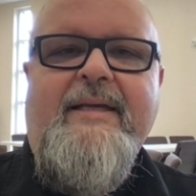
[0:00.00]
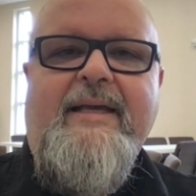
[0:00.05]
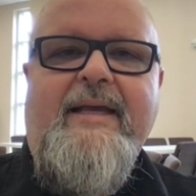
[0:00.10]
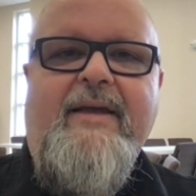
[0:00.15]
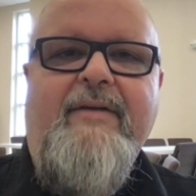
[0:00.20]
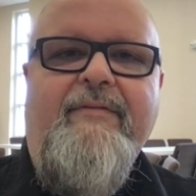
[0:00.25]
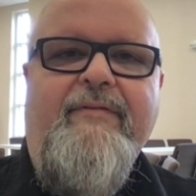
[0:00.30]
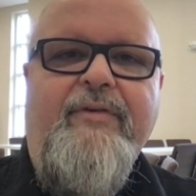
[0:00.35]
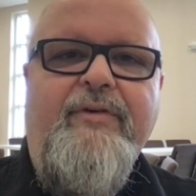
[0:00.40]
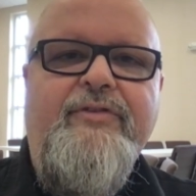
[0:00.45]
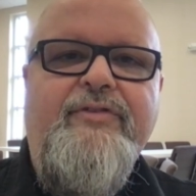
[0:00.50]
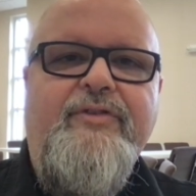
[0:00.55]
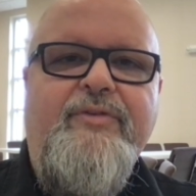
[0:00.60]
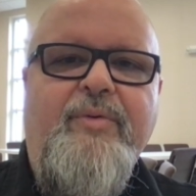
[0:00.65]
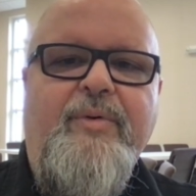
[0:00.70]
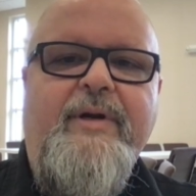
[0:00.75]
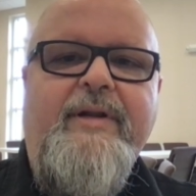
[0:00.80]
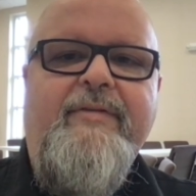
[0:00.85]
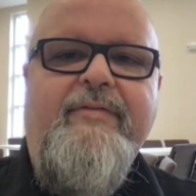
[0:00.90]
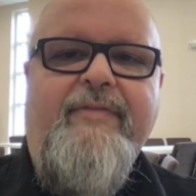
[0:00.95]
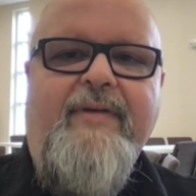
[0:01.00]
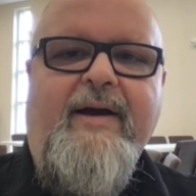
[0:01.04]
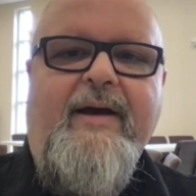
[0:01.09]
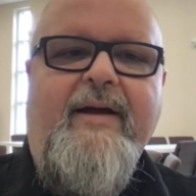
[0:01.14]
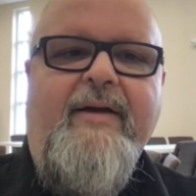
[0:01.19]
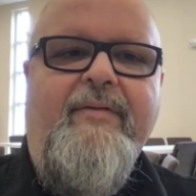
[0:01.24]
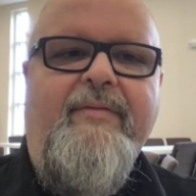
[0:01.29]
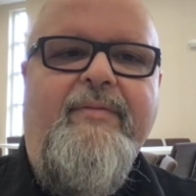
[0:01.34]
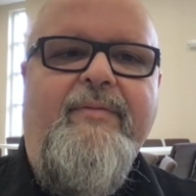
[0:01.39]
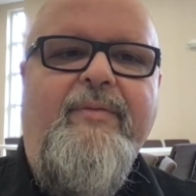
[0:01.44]
in verse
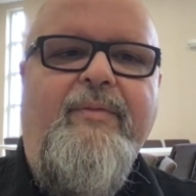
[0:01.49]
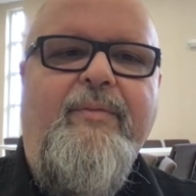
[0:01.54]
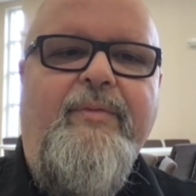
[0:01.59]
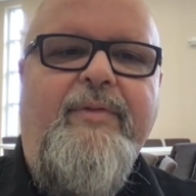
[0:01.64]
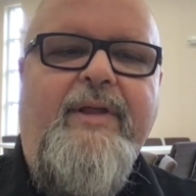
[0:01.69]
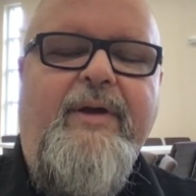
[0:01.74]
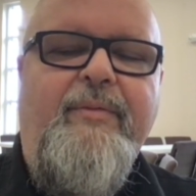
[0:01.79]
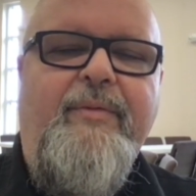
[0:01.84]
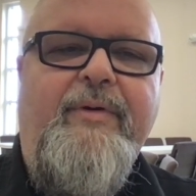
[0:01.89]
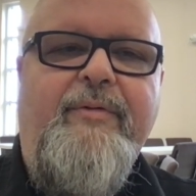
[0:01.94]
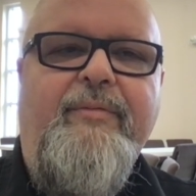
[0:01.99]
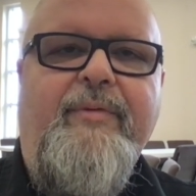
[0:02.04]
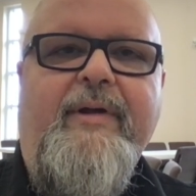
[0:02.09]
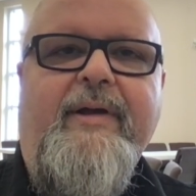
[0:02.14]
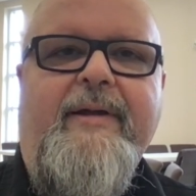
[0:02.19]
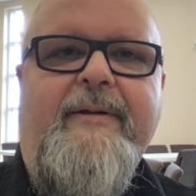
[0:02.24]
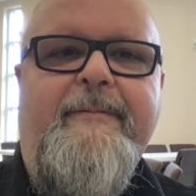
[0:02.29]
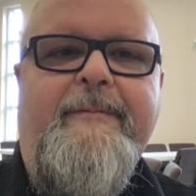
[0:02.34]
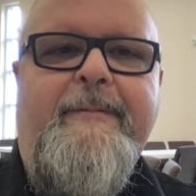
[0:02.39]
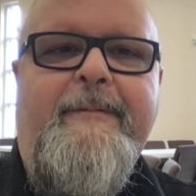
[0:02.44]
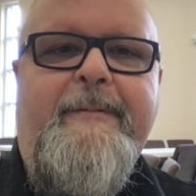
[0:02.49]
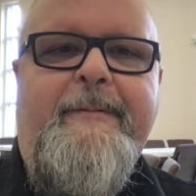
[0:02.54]
25 that we read,